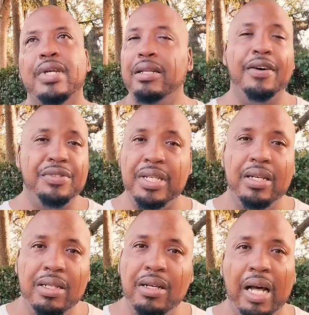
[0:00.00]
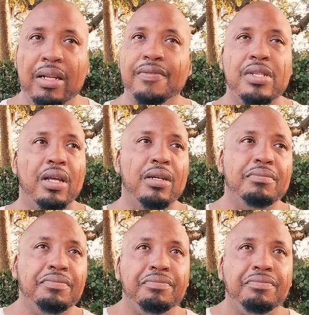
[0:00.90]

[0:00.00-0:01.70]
I love seeing it. I love seeing it.